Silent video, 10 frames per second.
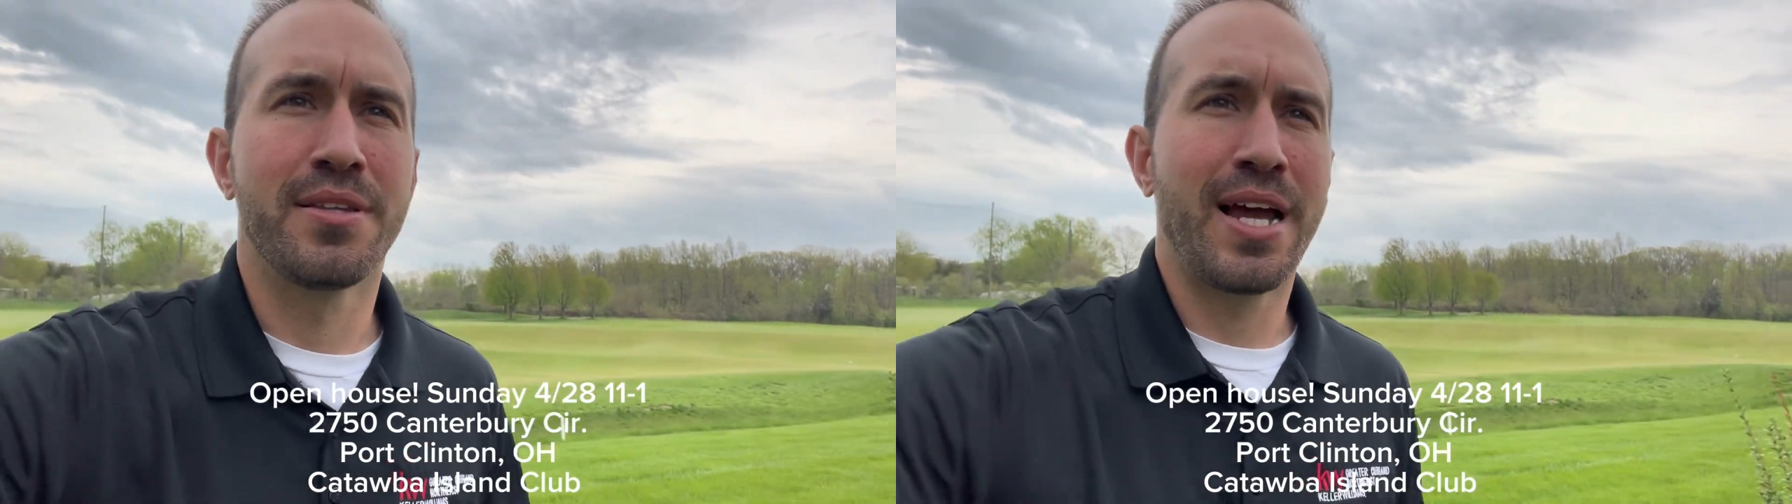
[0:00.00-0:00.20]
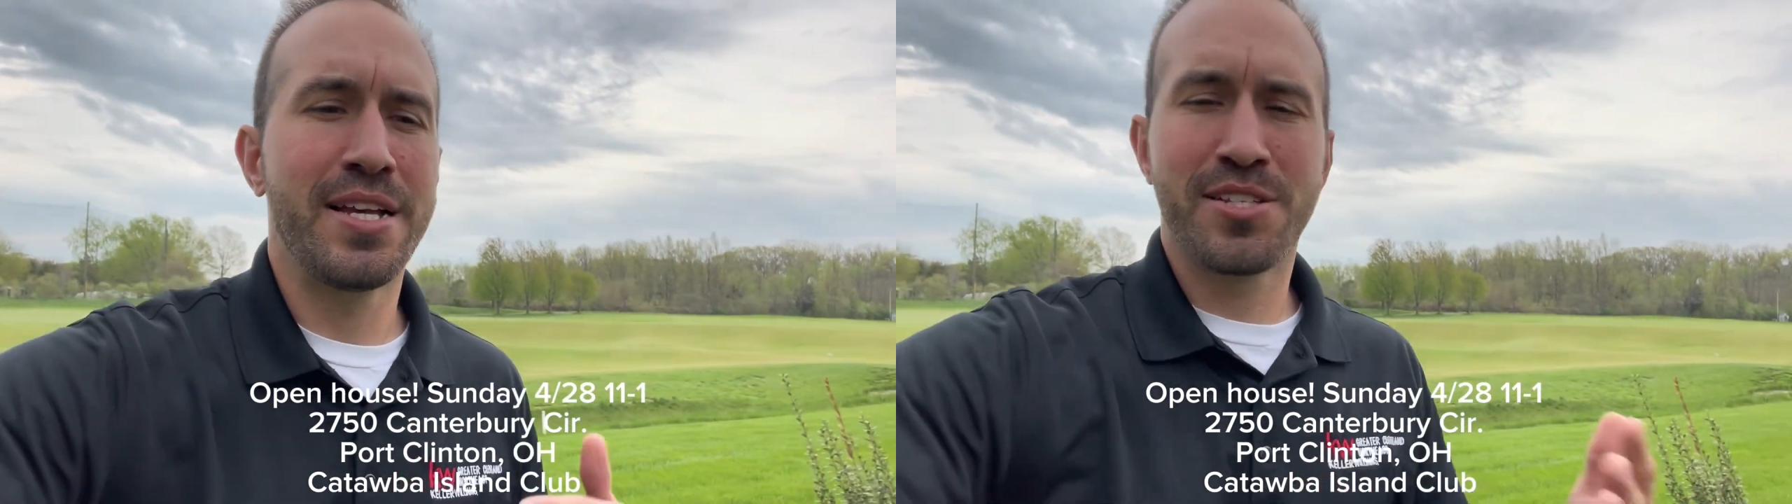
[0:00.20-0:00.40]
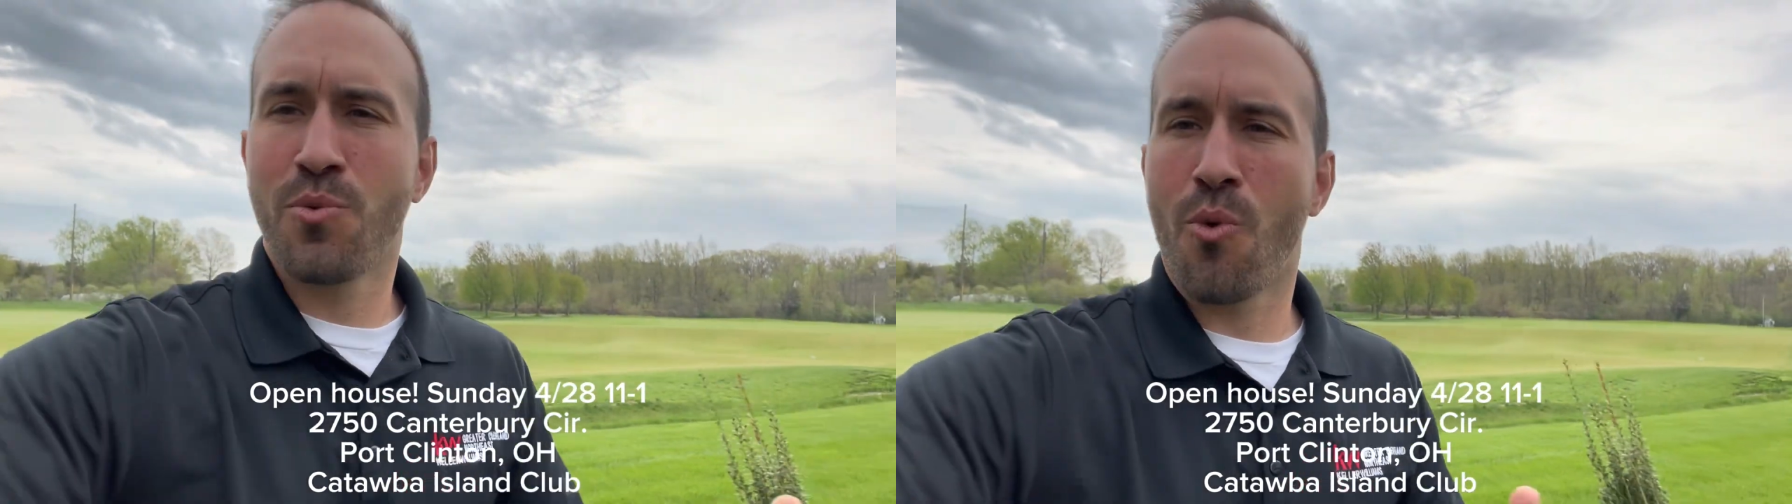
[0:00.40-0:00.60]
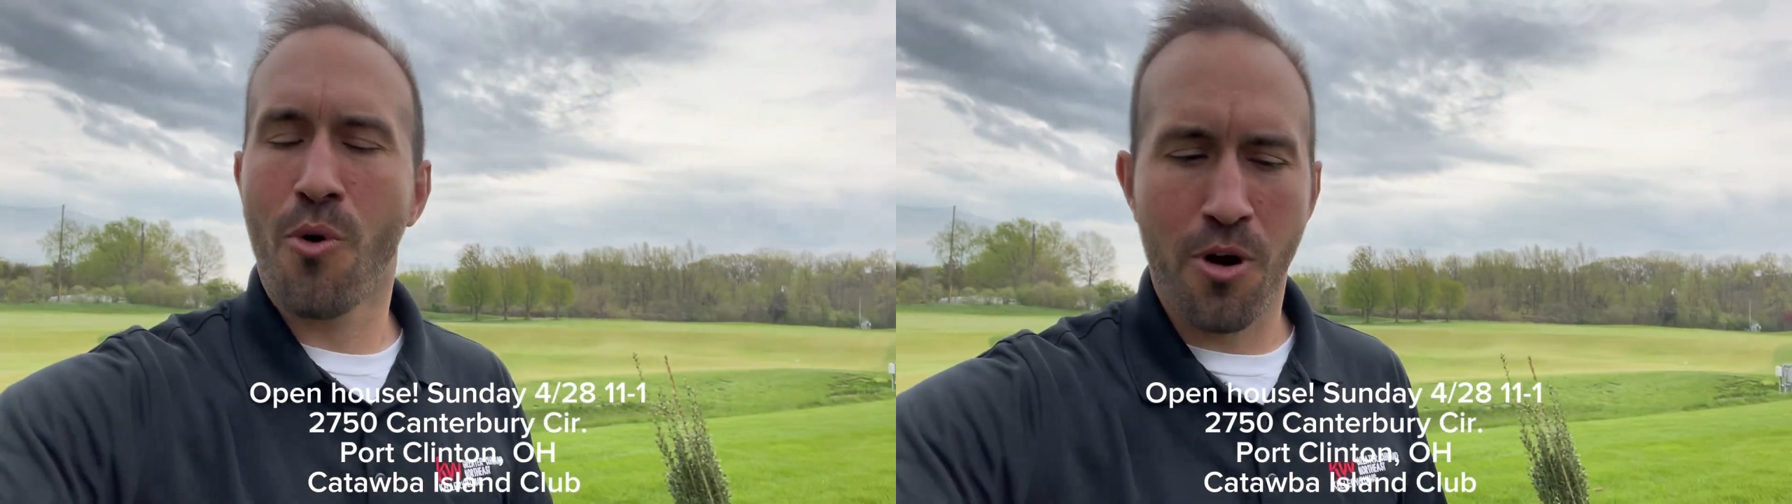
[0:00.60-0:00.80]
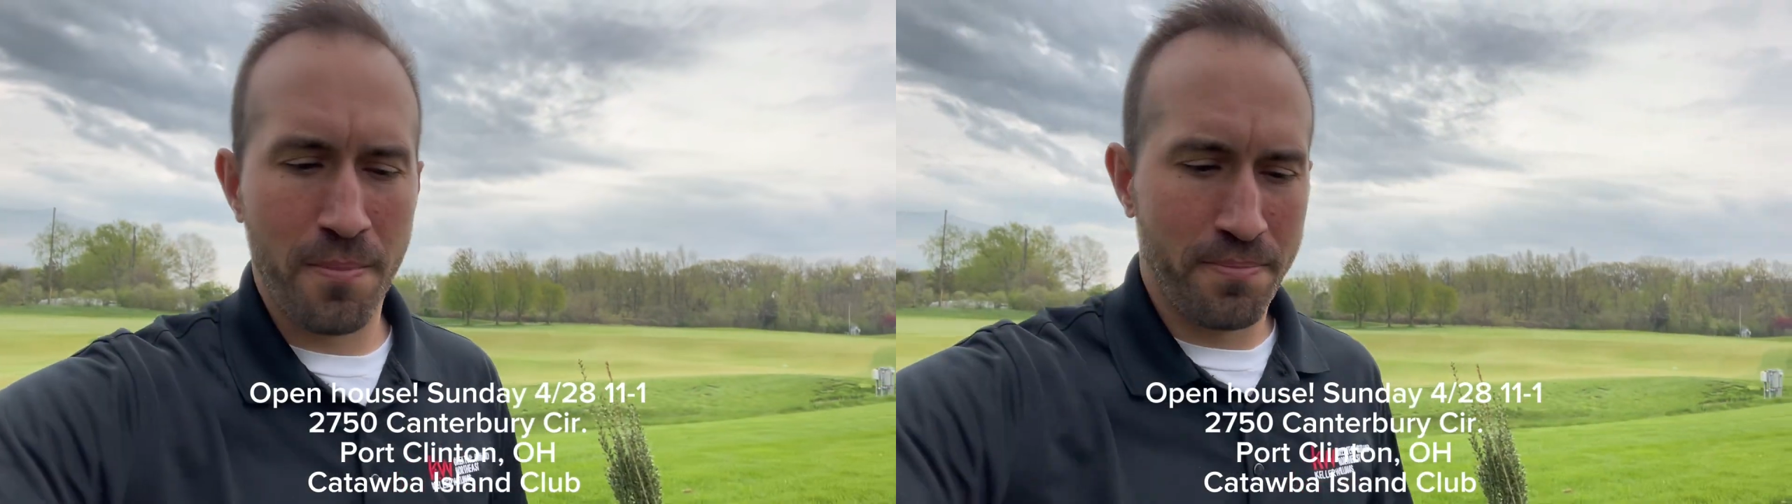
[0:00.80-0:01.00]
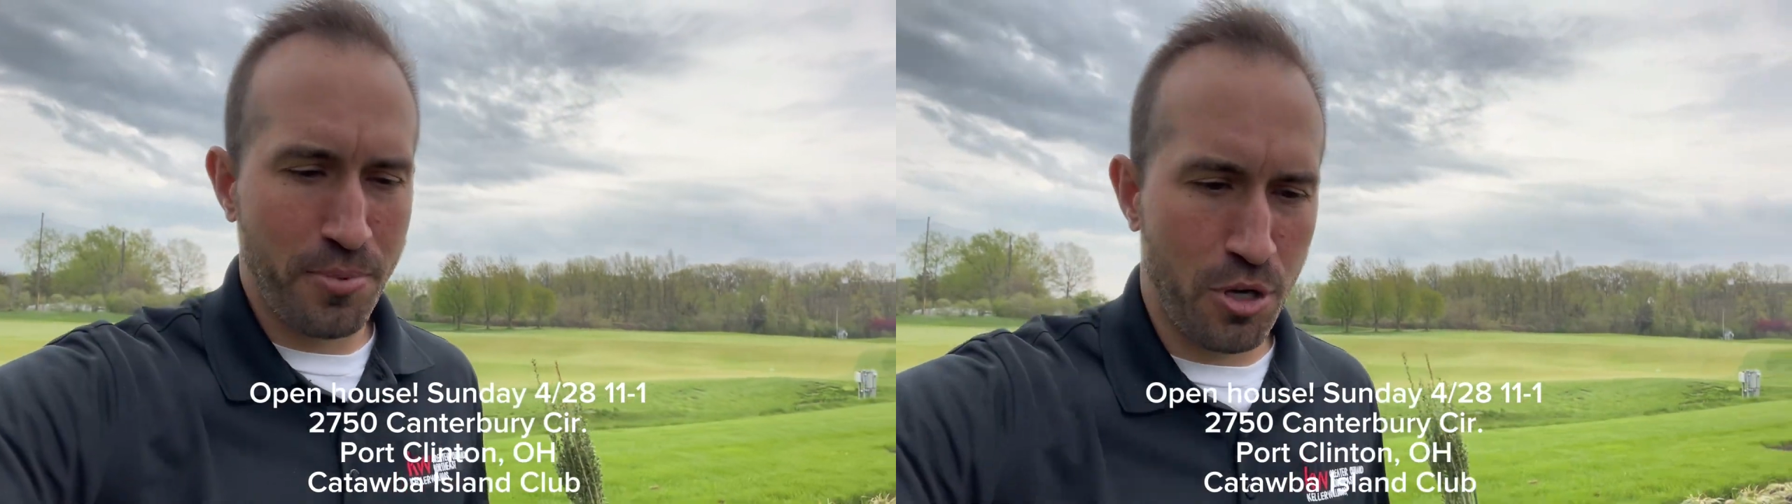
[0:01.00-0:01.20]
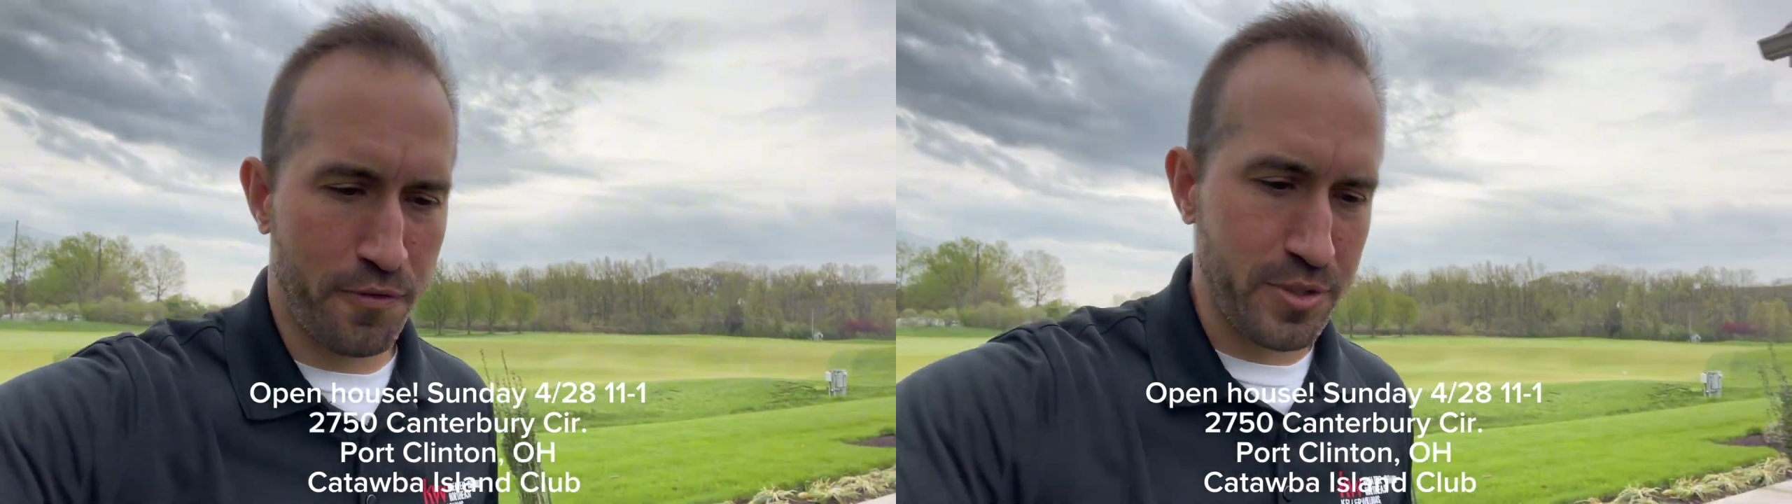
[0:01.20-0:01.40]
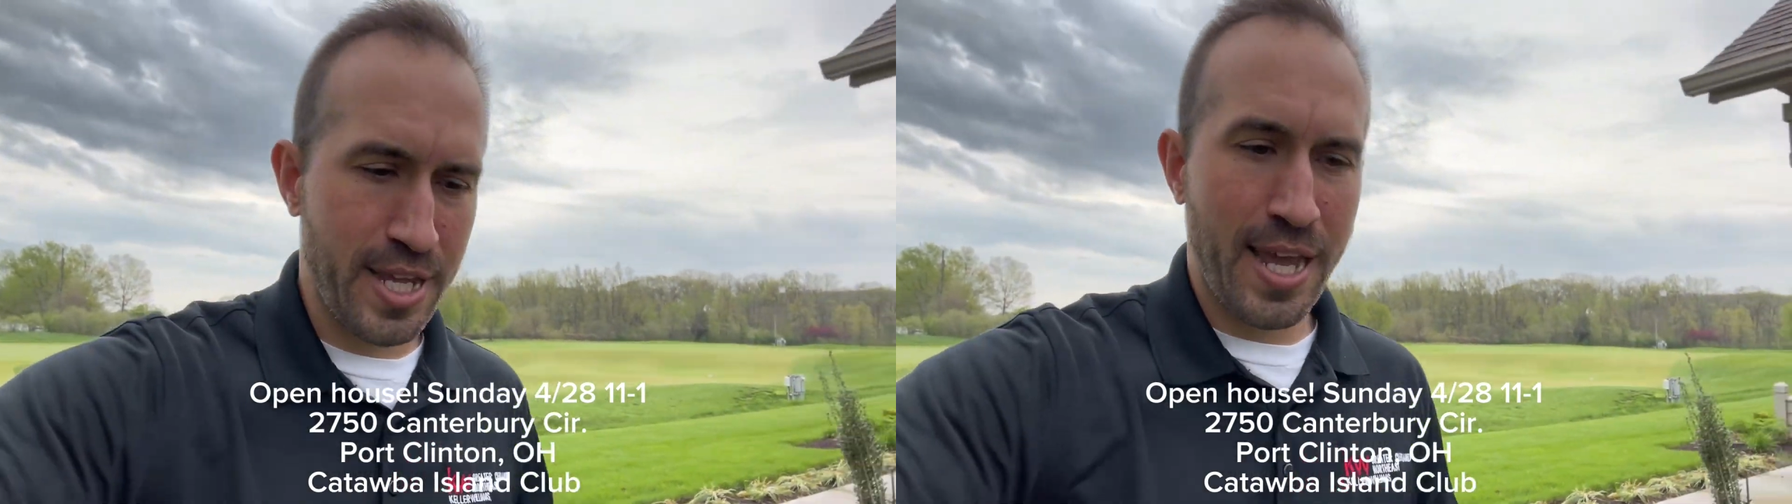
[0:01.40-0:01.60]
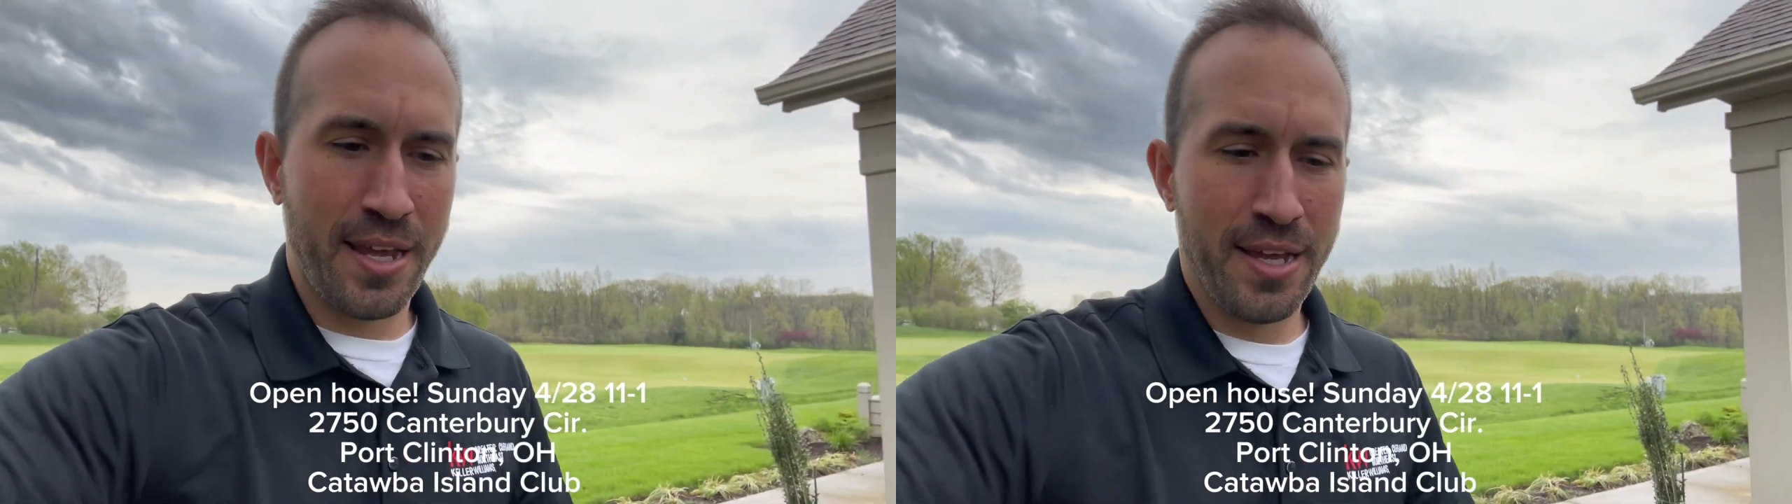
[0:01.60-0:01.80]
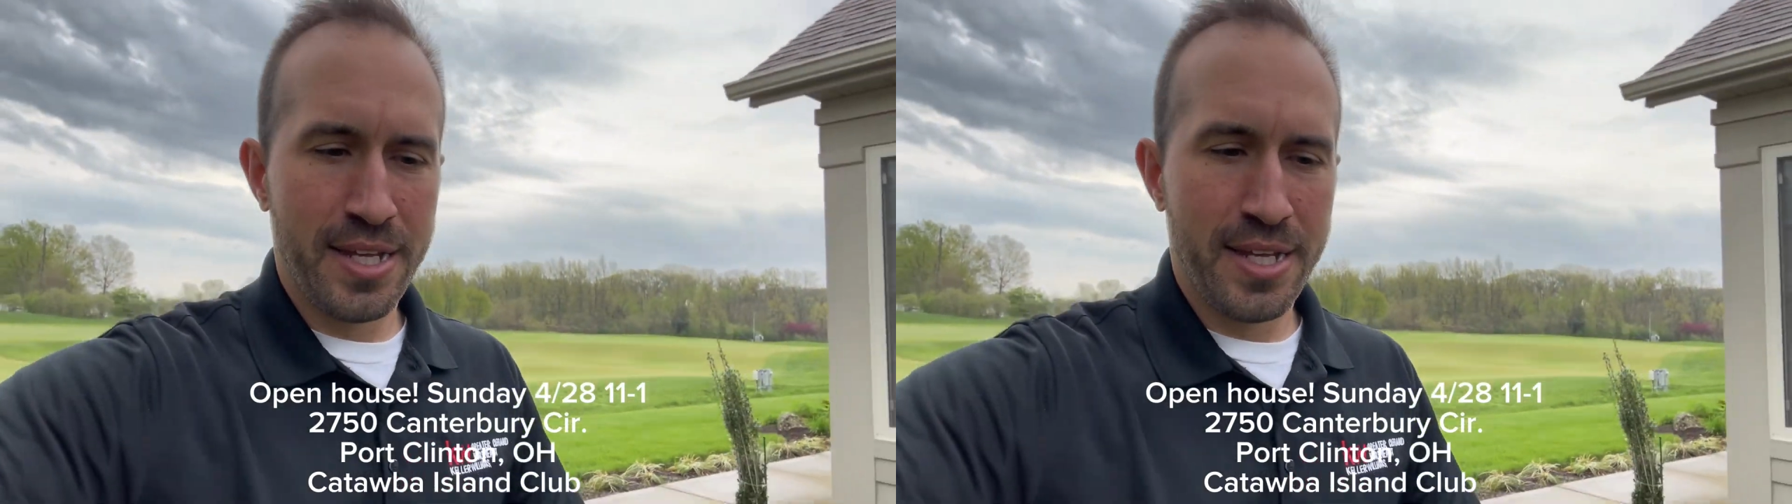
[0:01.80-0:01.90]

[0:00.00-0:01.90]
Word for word: nice and warm, beautiful day.